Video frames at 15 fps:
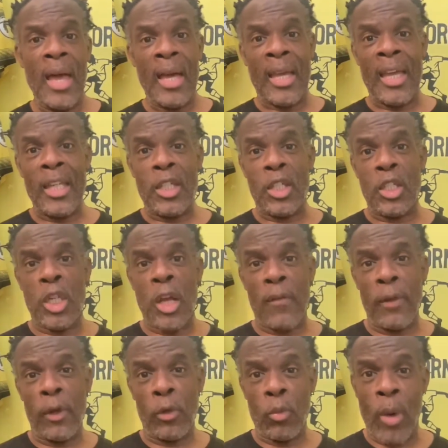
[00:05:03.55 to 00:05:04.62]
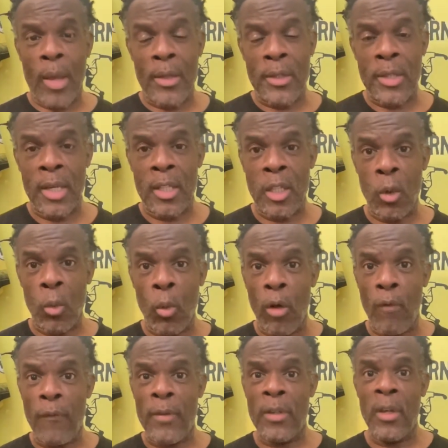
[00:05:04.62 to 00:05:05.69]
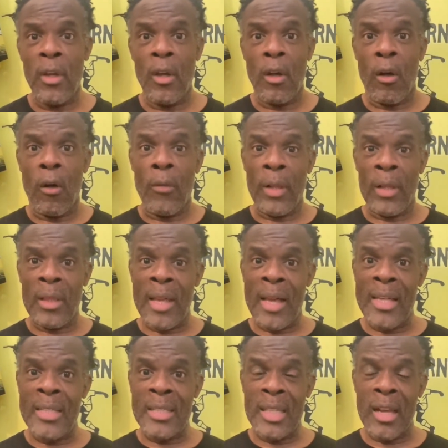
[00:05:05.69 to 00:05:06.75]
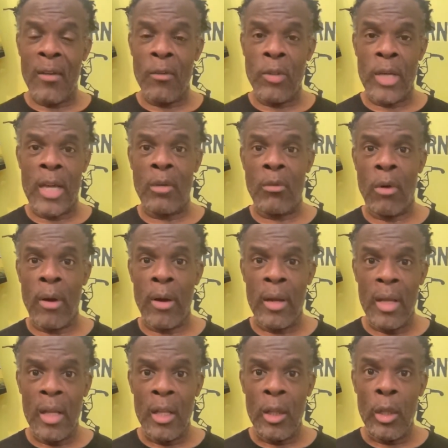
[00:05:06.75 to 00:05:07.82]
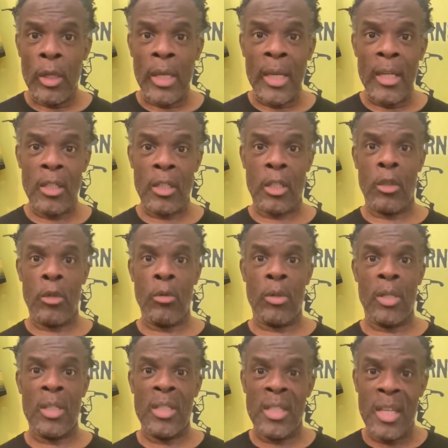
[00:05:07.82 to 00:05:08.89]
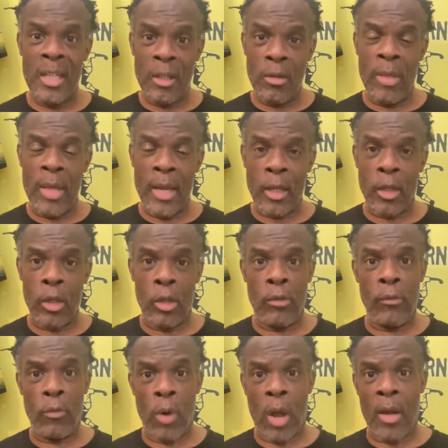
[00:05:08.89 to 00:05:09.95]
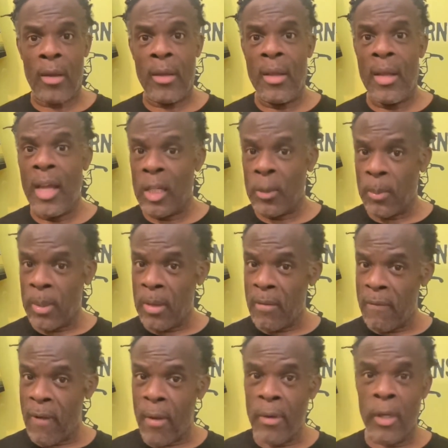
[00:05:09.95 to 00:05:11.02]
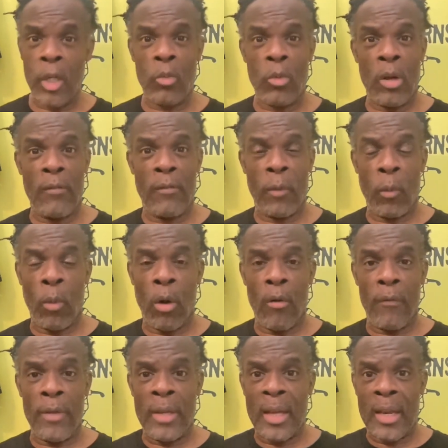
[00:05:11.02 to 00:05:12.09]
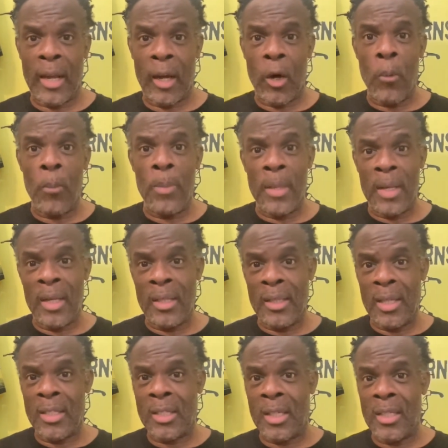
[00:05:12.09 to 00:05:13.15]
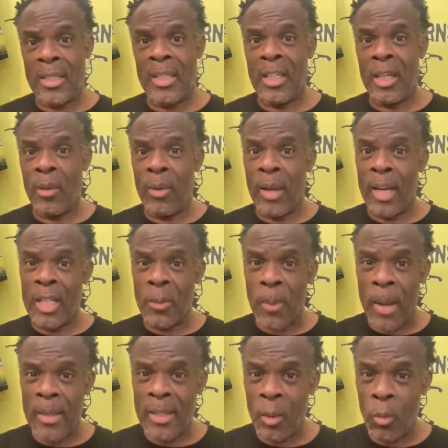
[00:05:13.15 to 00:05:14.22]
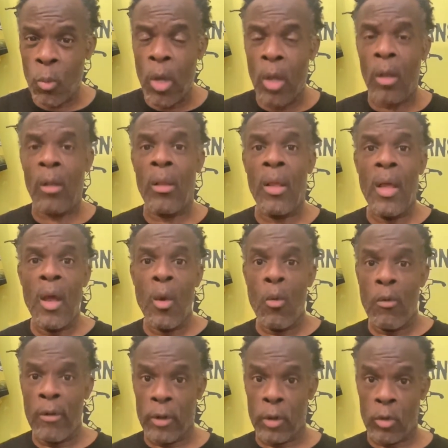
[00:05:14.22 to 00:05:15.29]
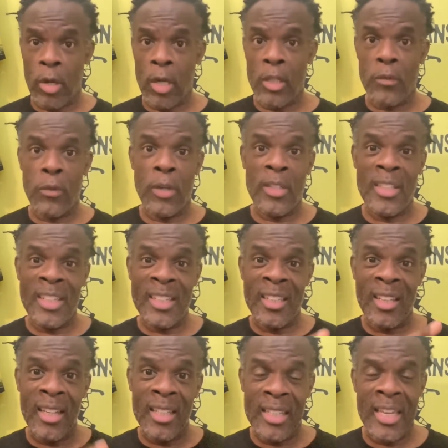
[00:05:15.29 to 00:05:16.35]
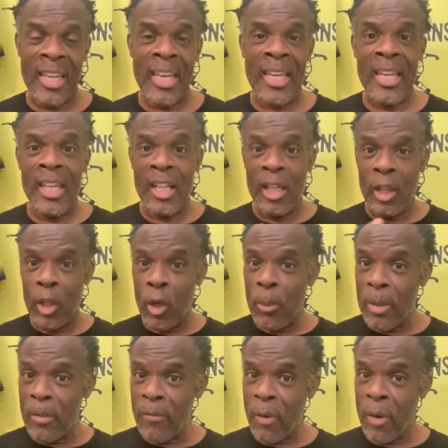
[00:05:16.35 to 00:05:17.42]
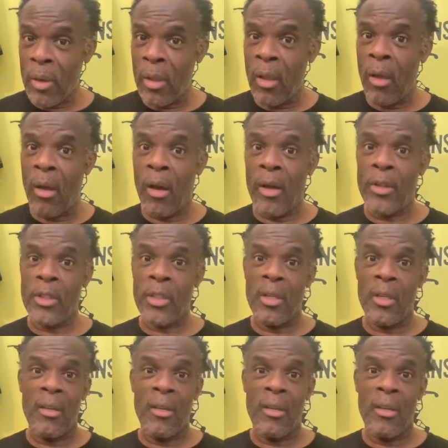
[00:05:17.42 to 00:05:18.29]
against Sheffield Wednesday. So Watford on the last day of January, looking to continue their good run. It's been a very good run for Watford, and I hope that it does continue. I expect it will, with transfer deadline day looming very large